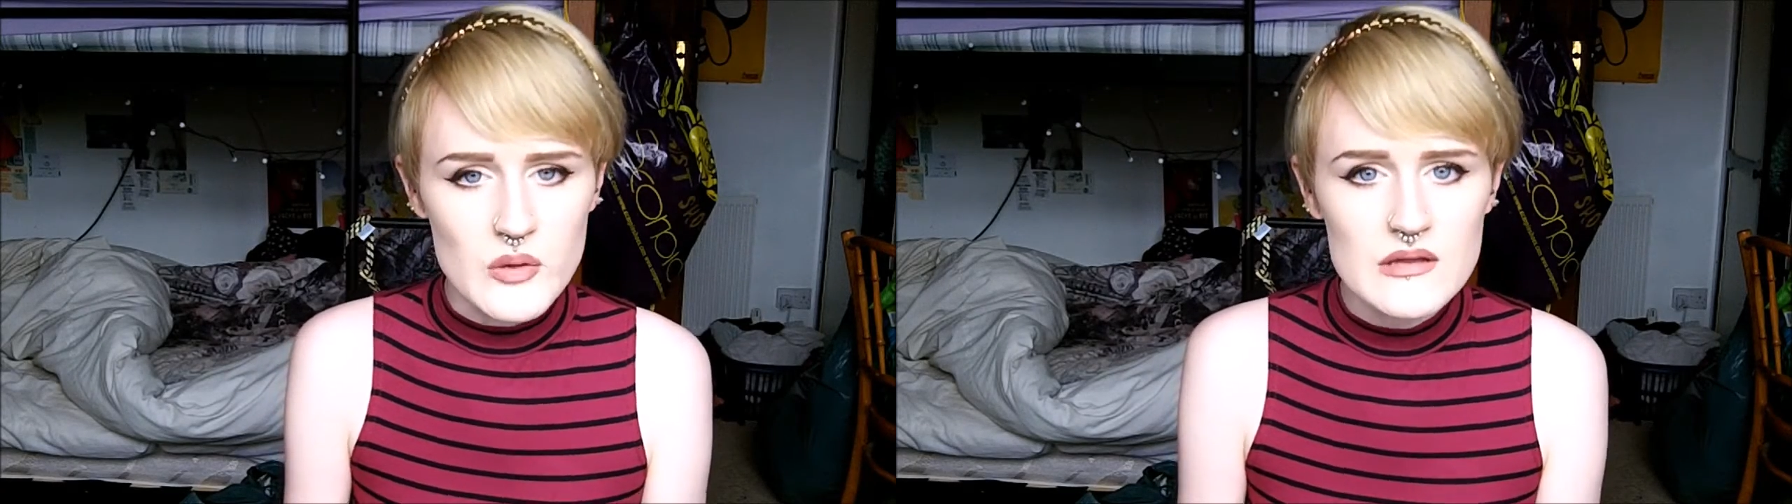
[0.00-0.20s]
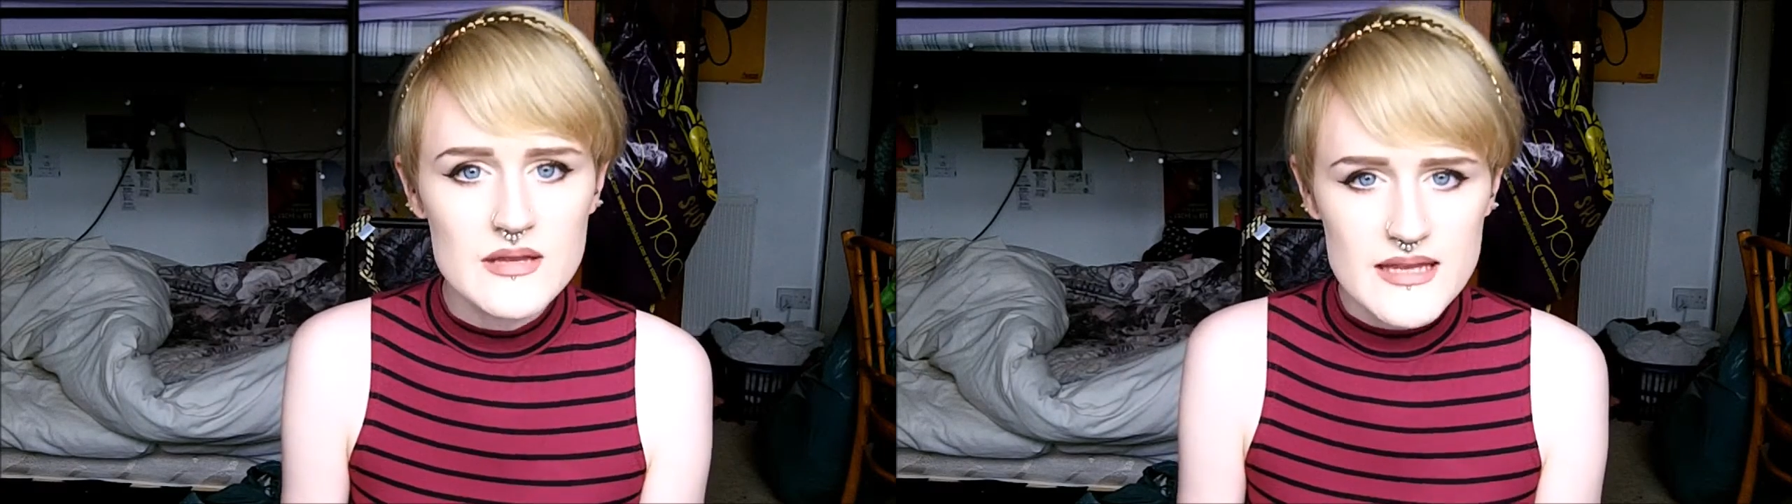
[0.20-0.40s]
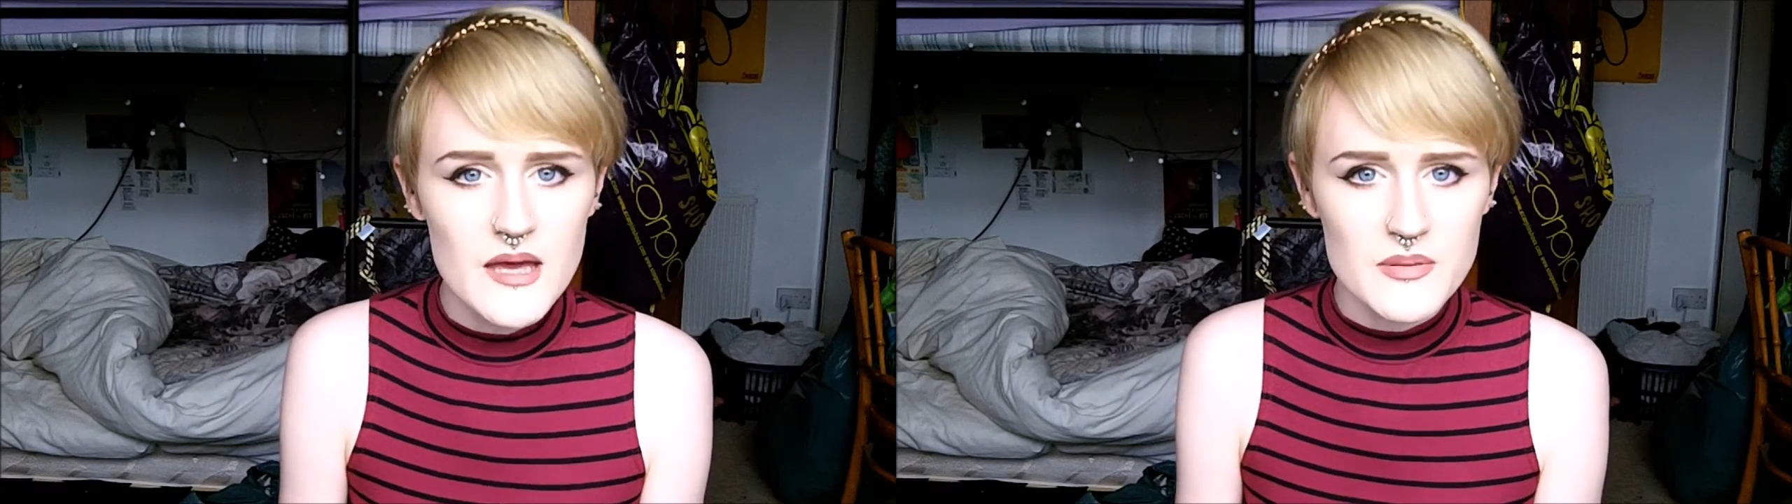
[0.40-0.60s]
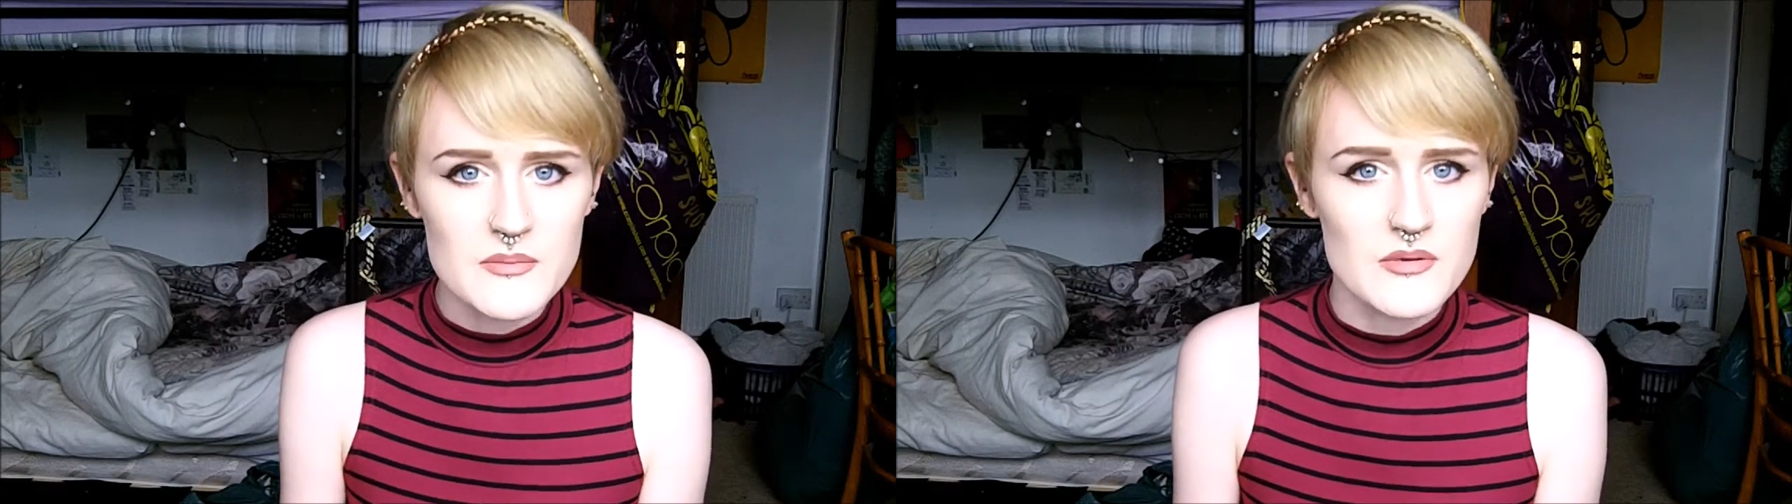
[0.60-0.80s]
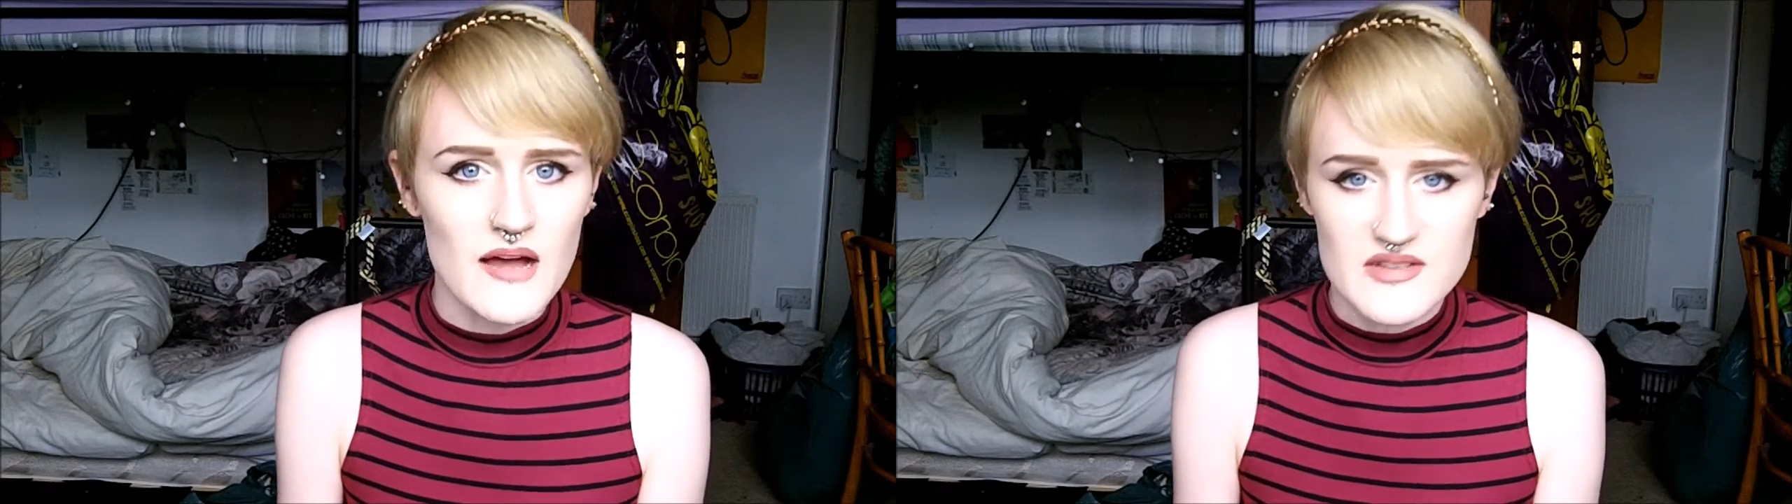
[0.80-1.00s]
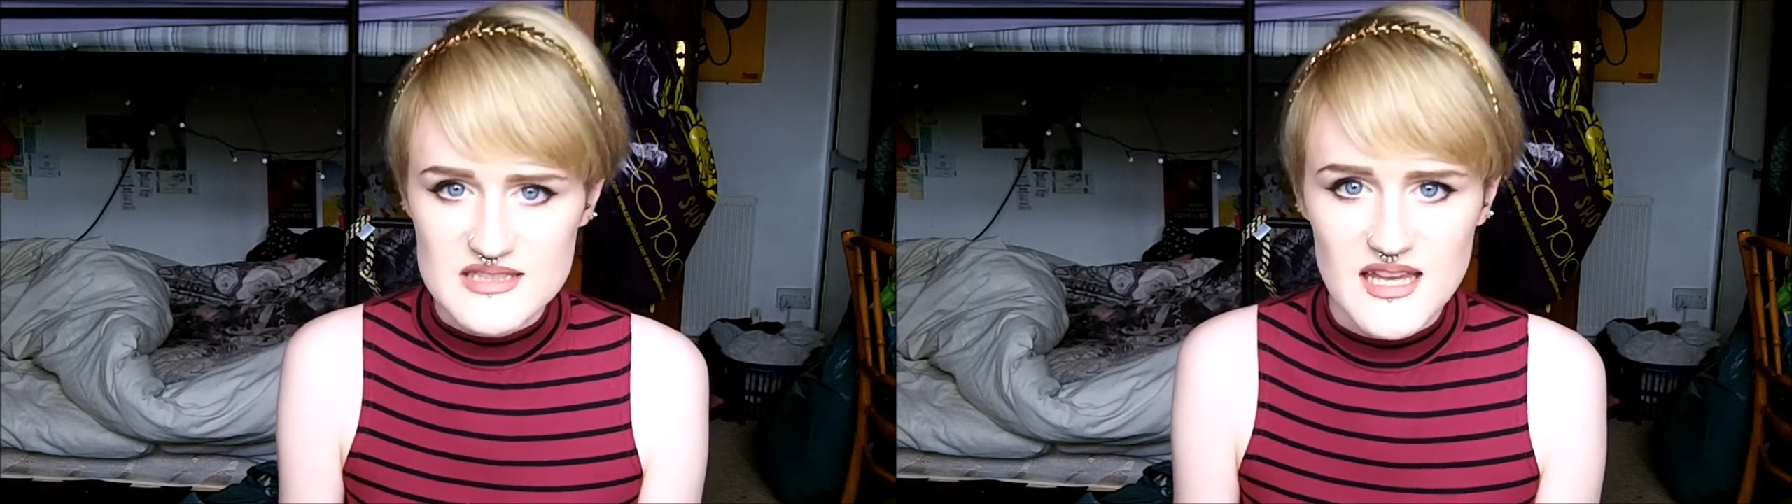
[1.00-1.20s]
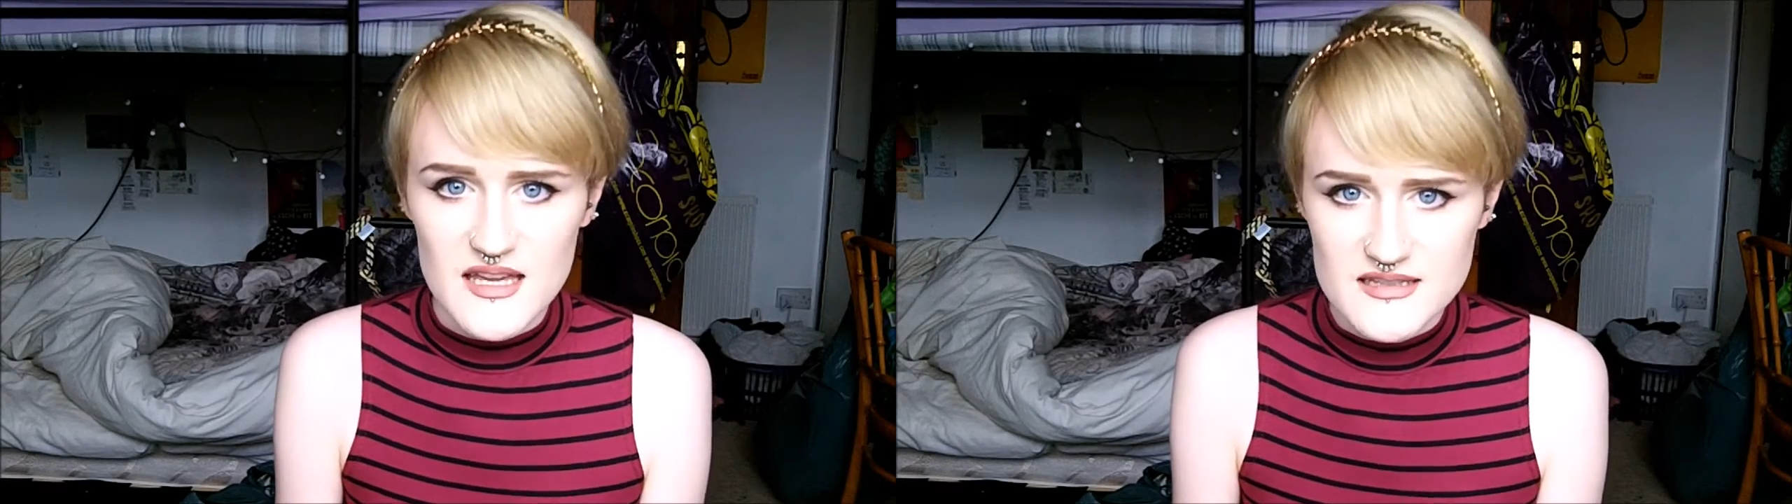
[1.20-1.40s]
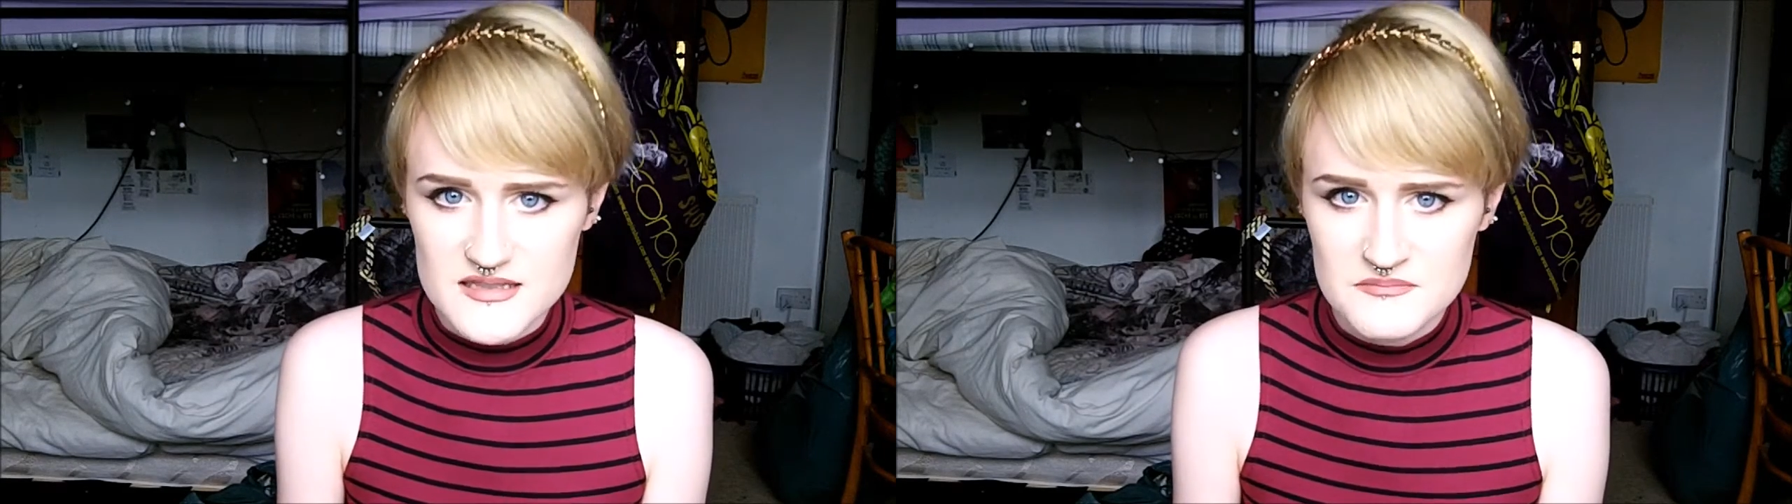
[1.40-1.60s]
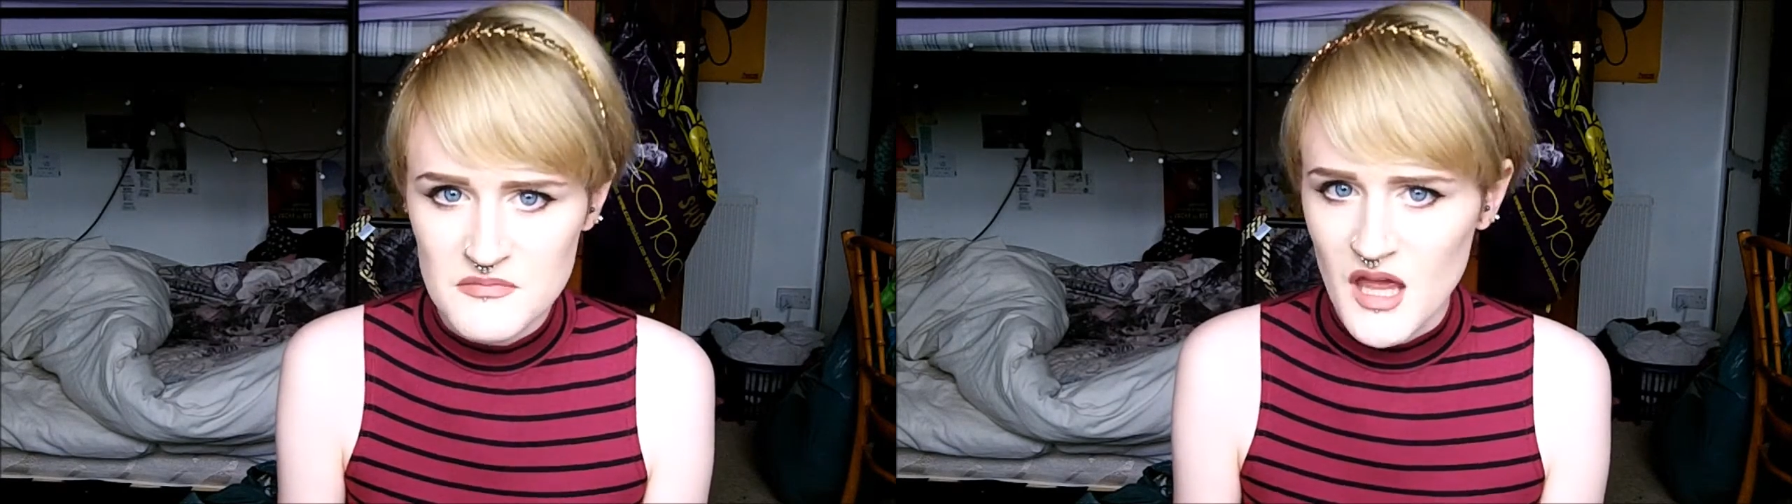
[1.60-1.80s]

will hear people having sex,